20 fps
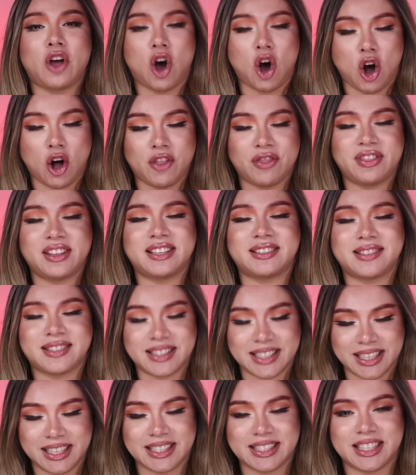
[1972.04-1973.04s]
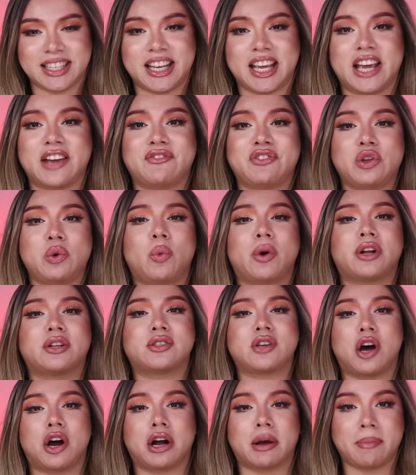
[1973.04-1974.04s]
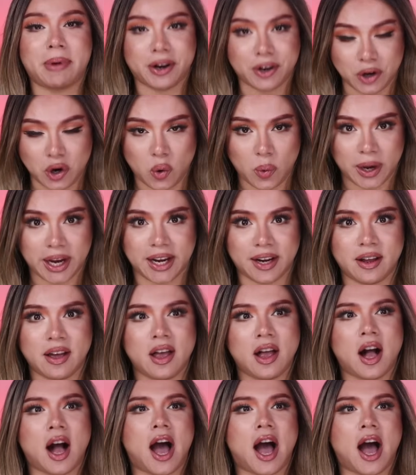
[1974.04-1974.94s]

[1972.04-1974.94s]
on this season if you want to talk about a queen.